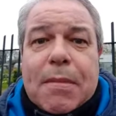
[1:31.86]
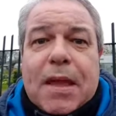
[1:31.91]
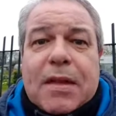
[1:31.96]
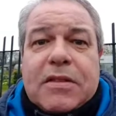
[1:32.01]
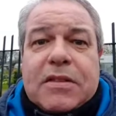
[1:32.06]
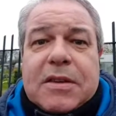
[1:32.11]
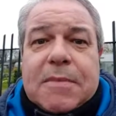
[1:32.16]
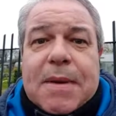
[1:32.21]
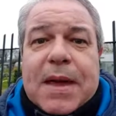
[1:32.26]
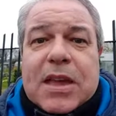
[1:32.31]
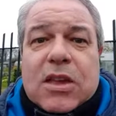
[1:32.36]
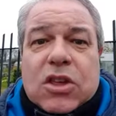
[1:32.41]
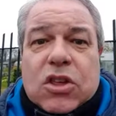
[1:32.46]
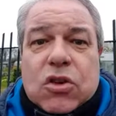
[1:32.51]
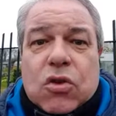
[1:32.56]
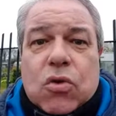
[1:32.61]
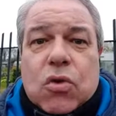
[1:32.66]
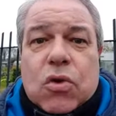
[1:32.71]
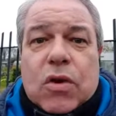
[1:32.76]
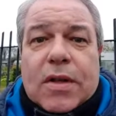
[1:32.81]
to make
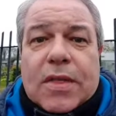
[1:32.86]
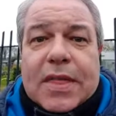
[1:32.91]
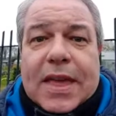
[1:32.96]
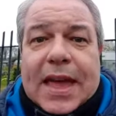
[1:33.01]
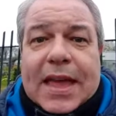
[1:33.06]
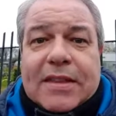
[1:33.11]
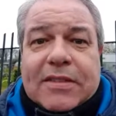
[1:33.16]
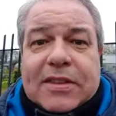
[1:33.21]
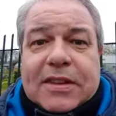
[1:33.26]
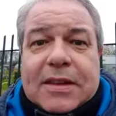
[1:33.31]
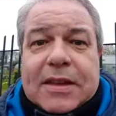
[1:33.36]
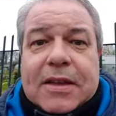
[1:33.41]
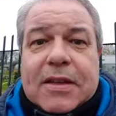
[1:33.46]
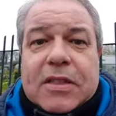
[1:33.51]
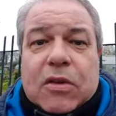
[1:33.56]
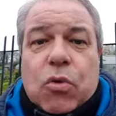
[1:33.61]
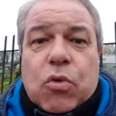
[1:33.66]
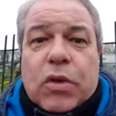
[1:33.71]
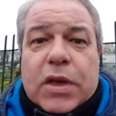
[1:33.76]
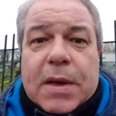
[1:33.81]
sure that
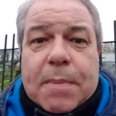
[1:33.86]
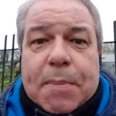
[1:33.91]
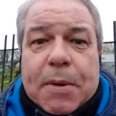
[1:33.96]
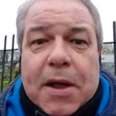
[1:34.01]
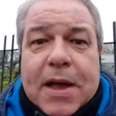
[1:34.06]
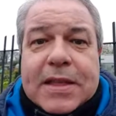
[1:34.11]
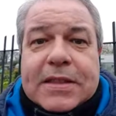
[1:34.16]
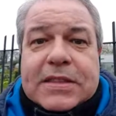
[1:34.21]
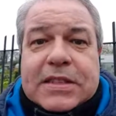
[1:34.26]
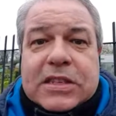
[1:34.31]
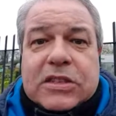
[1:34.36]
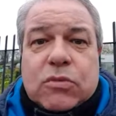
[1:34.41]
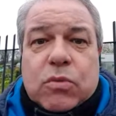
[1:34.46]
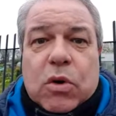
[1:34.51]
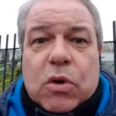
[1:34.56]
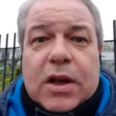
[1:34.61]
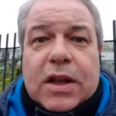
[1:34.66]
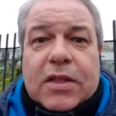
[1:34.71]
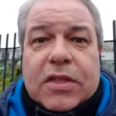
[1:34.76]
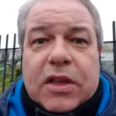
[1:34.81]
all the appliances
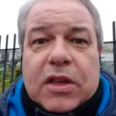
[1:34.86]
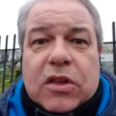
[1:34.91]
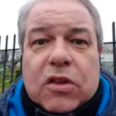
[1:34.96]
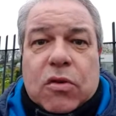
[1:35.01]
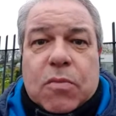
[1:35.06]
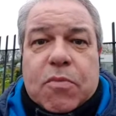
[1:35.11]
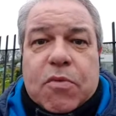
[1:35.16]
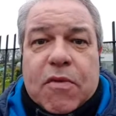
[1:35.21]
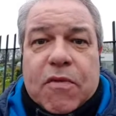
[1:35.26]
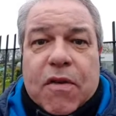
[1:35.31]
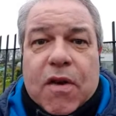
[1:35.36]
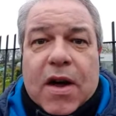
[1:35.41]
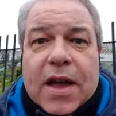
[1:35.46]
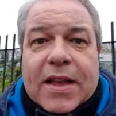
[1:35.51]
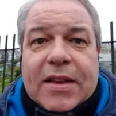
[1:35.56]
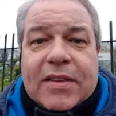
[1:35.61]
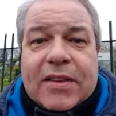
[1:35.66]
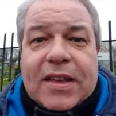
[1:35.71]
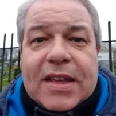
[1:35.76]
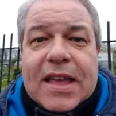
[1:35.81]
work that you
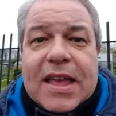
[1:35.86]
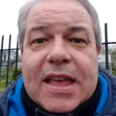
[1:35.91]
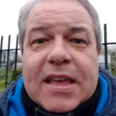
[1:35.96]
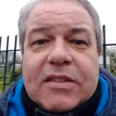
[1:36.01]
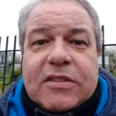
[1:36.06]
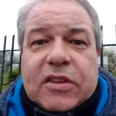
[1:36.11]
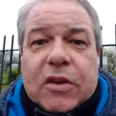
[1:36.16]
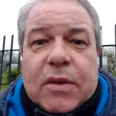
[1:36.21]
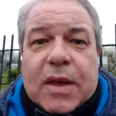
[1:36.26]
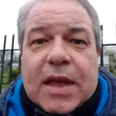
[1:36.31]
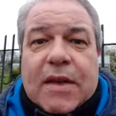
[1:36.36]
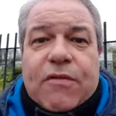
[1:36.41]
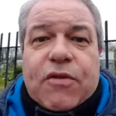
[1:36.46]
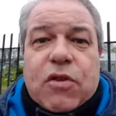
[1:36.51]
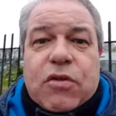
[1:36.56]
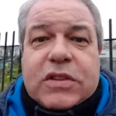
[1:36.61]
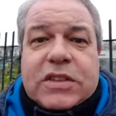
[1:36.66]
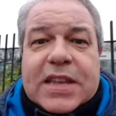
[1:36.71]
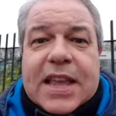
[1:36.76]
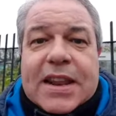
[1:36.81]
provide. So if
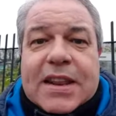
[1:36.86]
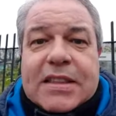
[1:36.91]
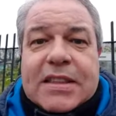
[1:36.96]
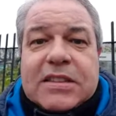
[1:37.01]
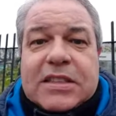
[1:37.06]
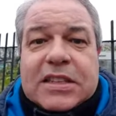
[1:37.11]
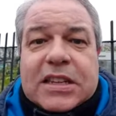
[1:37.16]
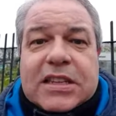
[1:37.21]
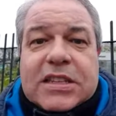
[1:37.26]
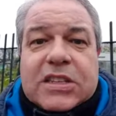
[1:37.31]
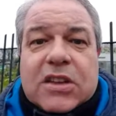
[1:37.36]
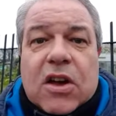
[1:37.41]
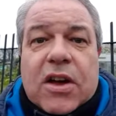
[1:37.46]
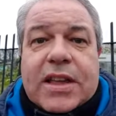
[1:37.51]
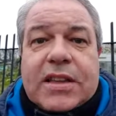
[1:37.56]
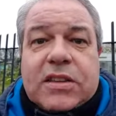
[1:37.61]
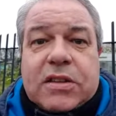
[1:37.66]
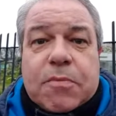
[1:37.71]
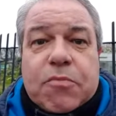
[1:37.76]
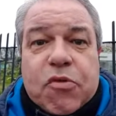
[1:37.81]
your tenants
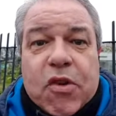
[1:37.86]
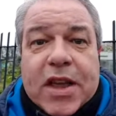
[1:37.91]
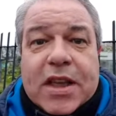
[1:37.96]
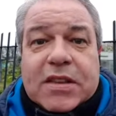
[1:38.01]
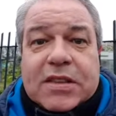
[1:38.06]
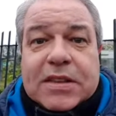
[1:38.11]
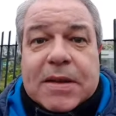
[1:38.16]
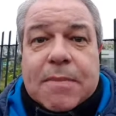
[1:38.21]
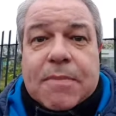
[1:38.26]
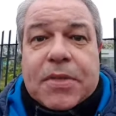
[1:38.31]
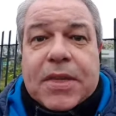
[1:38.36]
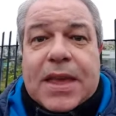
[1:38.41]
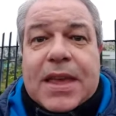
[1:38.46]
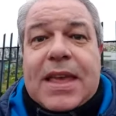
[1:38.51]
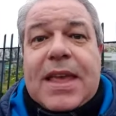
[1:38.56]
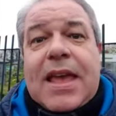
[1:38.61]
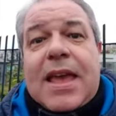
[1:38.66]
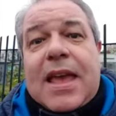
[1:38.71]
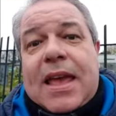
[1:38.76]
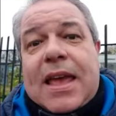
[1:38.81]
decide to break something,
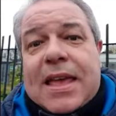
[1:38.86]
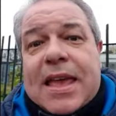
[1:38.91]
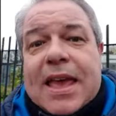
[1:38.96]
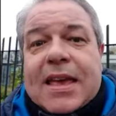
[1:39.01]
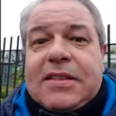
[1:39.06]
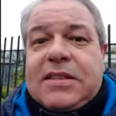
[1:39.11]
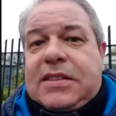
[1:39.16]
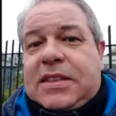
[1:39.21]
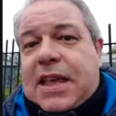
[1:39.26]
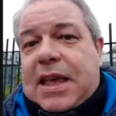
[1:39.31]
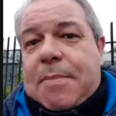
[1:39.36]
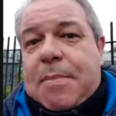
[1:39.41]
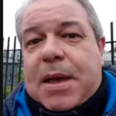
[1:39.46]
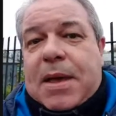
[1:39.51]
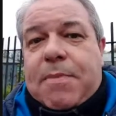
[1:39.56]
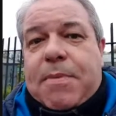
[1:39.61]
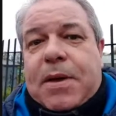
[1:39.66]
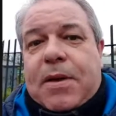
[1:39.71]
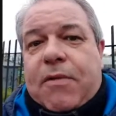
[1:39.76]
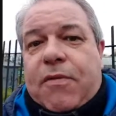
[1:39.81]
yes, they may
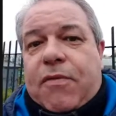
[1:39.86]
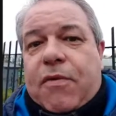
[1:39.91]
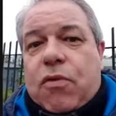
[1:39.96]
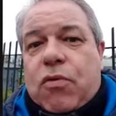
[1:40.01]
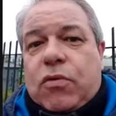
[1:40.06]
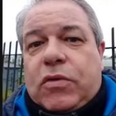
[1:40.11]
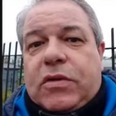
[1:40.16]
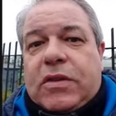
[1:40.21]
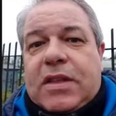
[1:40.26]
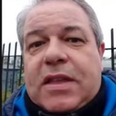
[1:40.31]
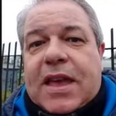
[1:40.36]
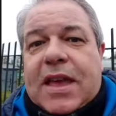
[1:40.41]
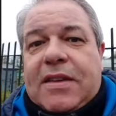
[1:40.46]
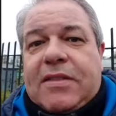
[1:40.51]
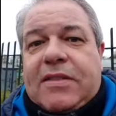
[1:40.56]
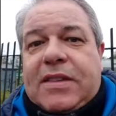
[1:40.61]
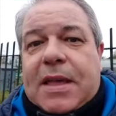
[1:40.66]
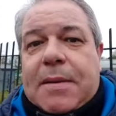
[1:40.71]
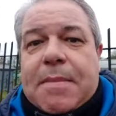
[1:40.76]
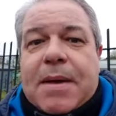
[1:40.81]
be at fault. And
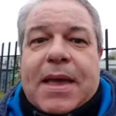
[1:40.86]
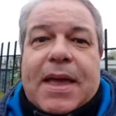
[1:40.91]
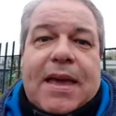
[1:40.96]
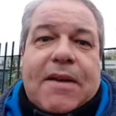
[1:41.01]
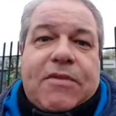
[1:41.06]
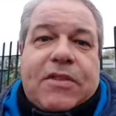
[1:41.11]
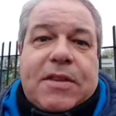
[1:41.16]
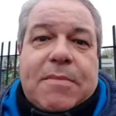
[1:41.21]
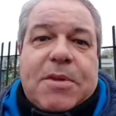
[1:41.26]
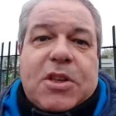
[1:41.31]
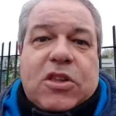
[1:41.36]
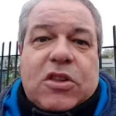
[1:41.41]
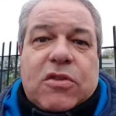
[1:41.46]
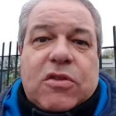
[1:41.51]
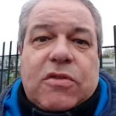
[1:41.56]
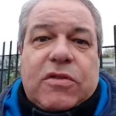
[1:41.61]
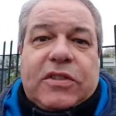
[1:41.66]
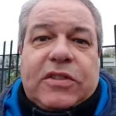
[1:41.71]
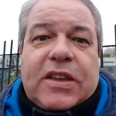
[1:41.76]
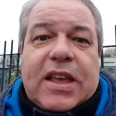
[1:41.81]
yes, they may have some
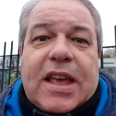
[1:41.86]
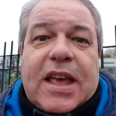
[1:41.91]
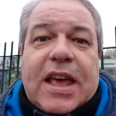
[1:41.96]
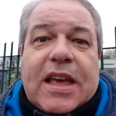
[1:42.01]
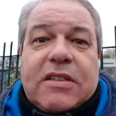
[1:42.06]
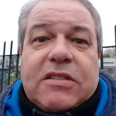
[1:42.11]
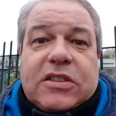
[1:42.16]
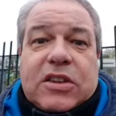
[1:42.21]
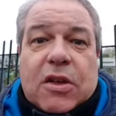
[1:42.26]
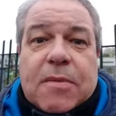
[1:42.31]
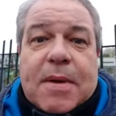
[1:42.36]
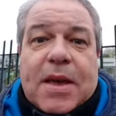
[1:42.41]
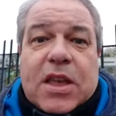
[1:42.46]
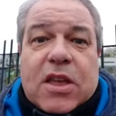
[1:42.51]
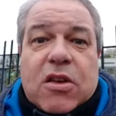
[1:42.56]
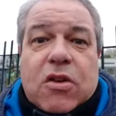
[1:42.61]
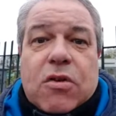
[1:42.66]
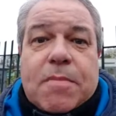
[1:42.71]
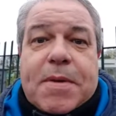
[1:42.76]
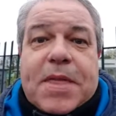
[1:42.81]
issues, and so may
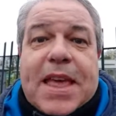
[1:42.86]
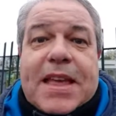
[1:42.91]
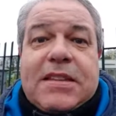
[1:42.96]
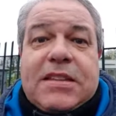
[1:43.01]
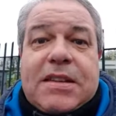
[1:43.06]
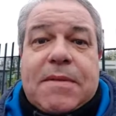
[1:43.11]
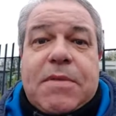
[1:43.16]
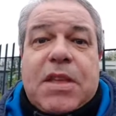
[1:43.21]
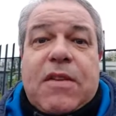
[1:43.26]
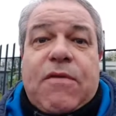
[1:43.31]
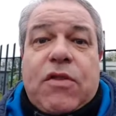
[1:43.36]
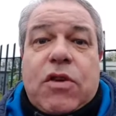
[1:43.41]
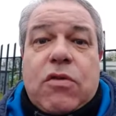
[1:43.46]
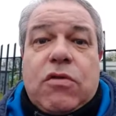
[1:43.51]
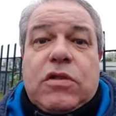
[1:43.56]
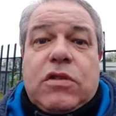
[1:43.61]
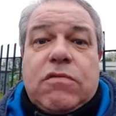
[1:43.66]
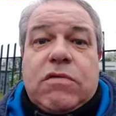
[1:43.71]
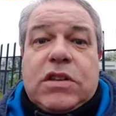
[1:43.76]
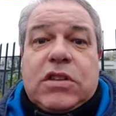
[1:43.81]
you. But that's something for you
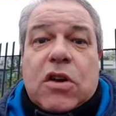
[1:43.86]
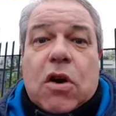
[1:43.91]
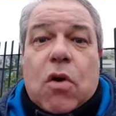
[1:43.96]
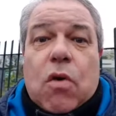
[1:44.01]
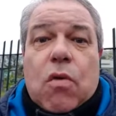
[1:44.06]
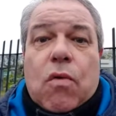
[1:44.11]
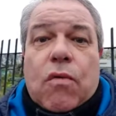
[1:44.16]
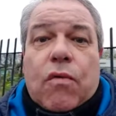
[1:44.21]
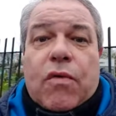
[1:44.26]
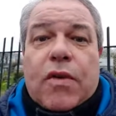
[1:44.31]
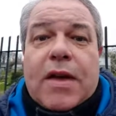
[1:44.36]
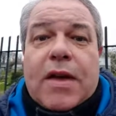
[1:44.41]
to resolve.